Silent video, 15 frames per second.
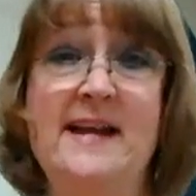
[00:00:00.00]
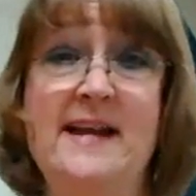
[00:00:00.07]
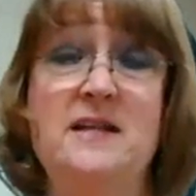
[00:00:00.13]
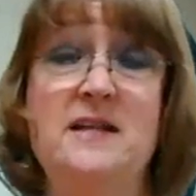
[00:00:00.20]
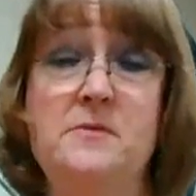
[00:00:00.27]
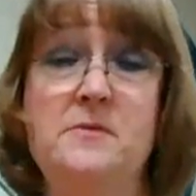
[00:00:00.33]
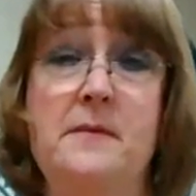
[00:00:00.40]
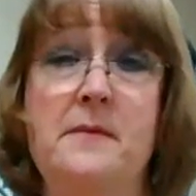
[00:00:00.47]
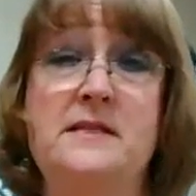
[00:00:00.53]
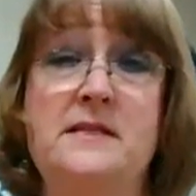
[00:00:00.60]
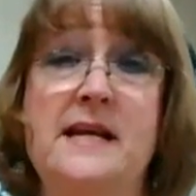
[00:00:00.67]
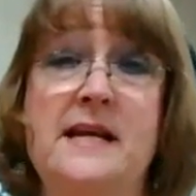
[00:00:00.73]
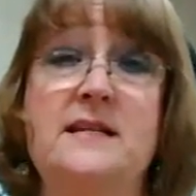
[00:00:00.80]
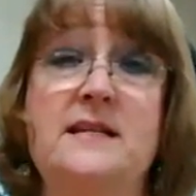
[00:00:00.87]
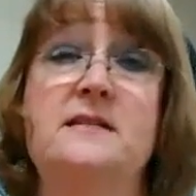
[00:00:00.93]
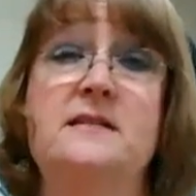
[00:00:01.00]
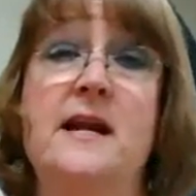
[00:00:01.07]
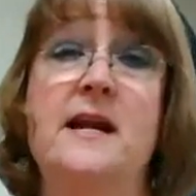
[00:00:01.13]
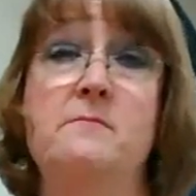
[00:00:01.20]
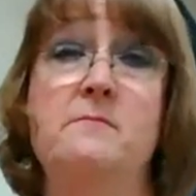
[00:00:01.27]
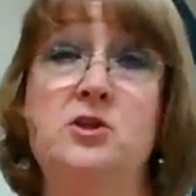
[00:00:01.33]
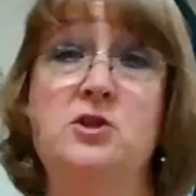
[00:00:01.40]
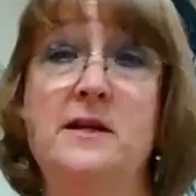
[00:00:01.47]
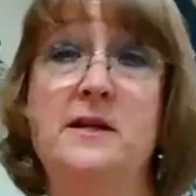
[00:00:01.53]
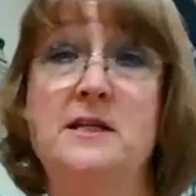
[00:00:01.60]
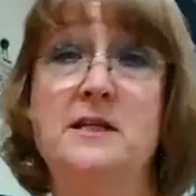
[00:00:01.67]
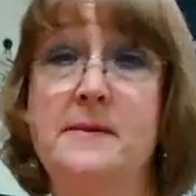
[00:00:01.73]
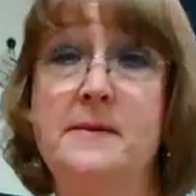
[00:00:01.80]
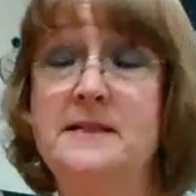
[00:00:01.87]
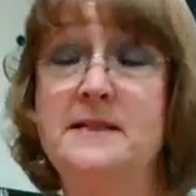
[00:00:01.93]
Sometimes things inside a machine that's
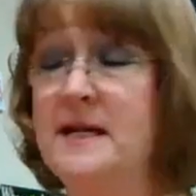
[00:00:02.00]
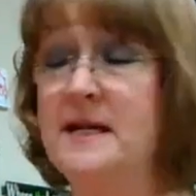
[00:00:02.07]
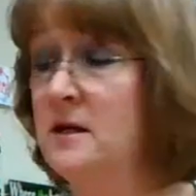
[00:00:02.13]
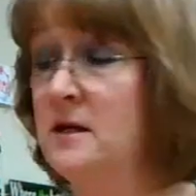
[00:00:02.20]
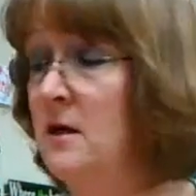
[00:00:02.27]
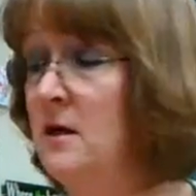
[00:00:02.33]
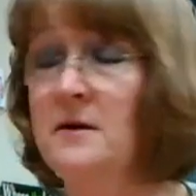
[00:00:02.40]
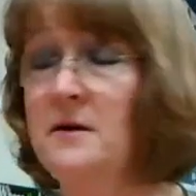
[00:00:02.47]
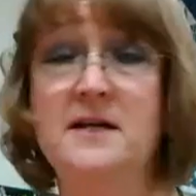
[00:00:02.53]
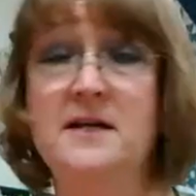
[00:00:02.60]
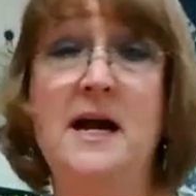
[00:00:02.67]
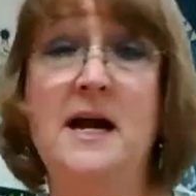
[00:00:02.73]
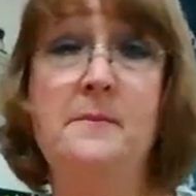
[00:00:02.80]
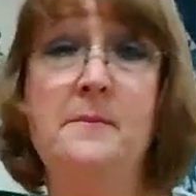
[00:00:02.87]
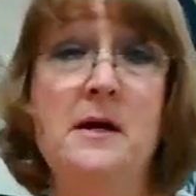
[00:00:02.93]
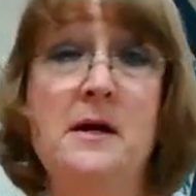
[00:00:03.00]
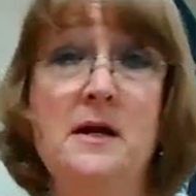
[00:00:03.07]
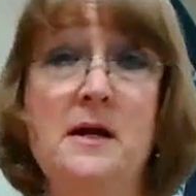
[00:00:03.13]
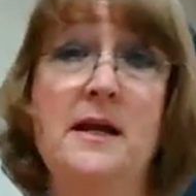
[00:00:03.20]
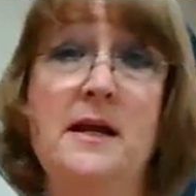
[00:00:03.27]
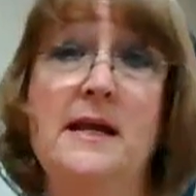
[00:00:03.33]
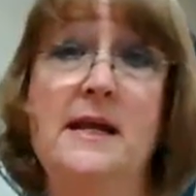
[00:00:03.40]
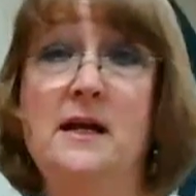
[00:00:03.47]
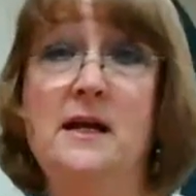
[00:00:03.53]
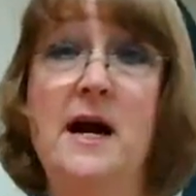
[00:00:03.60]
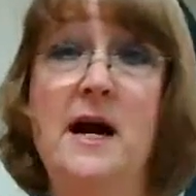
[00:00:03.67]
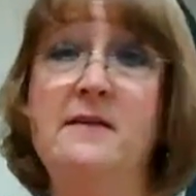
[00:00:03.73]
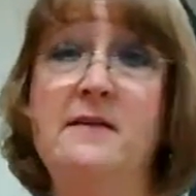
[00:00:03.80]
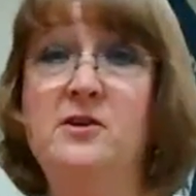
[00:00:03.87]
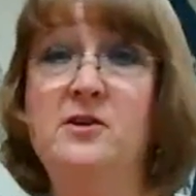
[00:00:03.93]
been sitting a long time can get
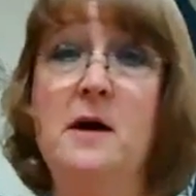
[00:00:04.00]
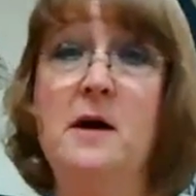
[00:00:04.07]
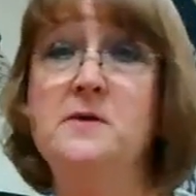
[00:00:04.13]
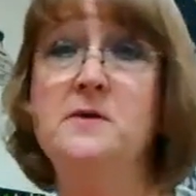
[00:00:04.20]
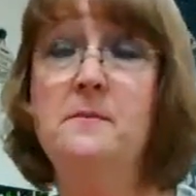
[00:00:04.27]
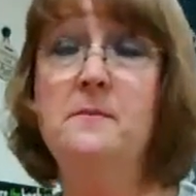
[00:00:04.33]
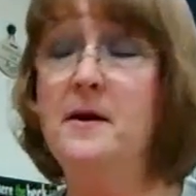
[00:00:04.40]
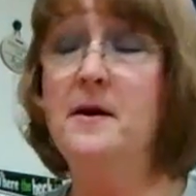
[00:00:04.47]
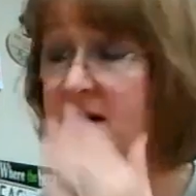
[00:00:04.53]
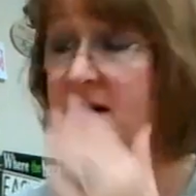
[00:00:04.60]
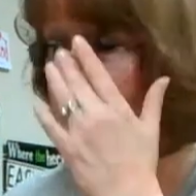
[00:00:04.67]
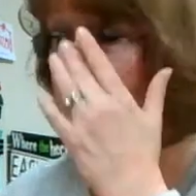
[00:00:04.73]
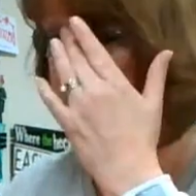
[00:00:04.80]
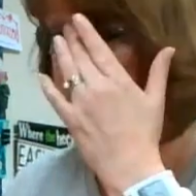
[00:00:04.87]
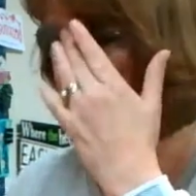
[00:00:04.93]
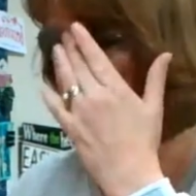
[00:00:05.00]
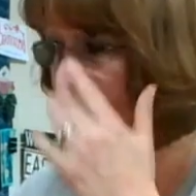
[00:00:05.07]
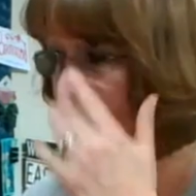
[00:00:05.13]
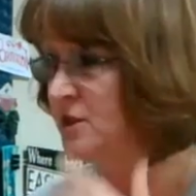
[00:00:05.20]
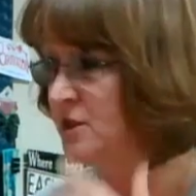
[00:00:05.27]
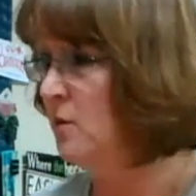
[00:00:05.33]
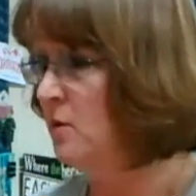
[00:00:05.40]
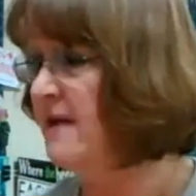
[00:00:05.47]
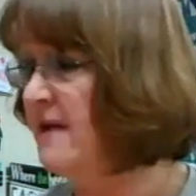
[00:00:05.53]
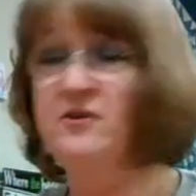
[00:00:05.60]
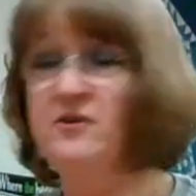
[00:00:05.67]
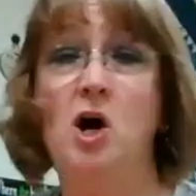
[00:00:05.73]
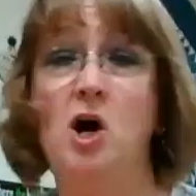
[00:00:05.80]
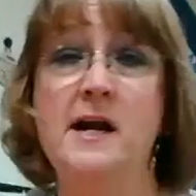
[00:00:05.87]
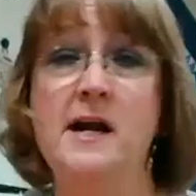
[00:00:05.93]
kind of gummed up on the inside. So I've
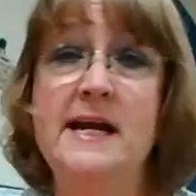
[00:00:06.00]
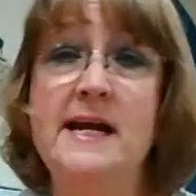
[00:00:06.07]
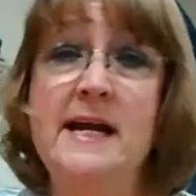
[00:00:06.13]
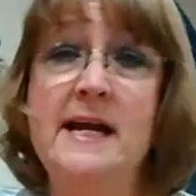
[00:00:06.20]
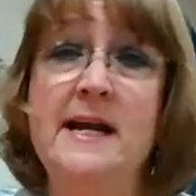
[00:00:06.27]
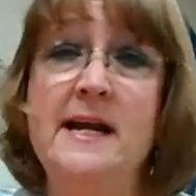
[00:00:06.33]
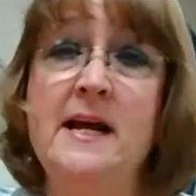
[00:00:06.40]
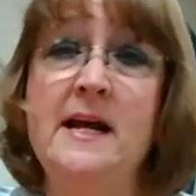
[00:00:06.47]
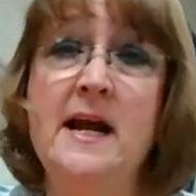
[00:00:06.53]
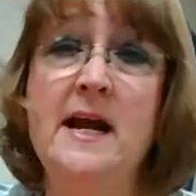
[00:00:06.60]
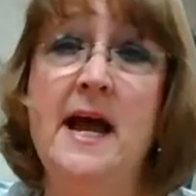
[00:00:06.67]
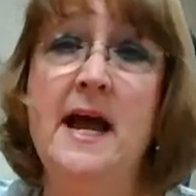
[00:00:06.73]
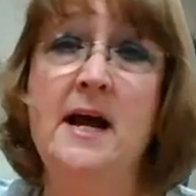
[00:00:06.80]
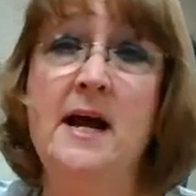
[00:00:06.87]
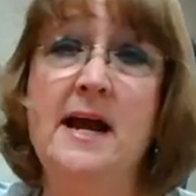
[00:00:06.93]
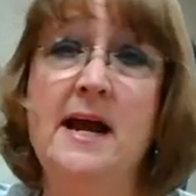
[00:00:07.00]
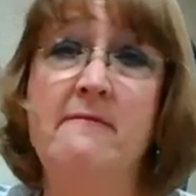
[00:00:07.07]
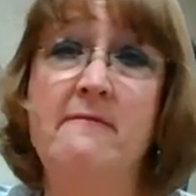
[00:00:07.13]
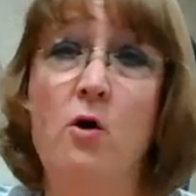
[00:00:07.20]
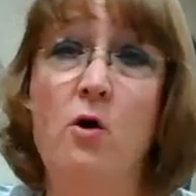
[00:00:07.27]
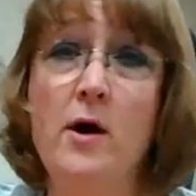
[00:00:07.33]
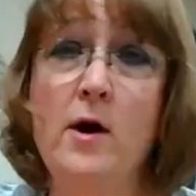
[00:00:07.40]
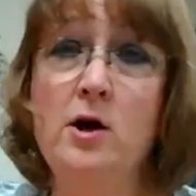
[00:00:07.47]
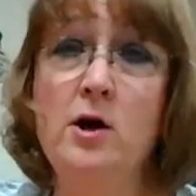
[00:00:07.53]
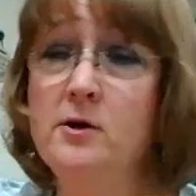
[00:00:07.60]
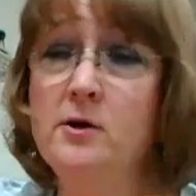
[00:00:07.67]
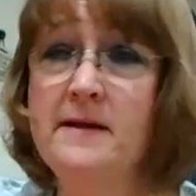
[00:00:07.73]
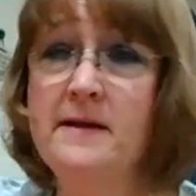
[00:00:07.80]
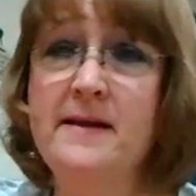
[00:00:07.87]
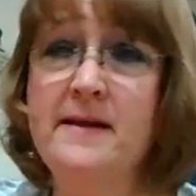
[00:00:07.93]
gone in and I have
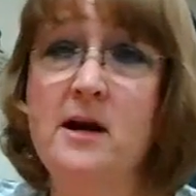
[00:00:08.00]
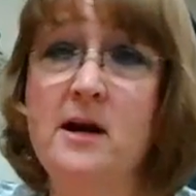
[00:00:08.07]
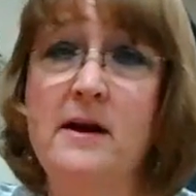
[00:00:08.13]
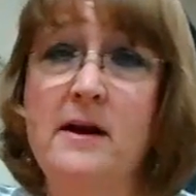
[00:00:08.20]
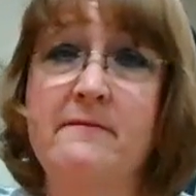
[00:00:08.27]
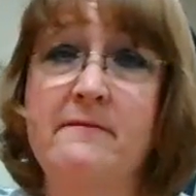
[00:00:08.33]
oiled in there.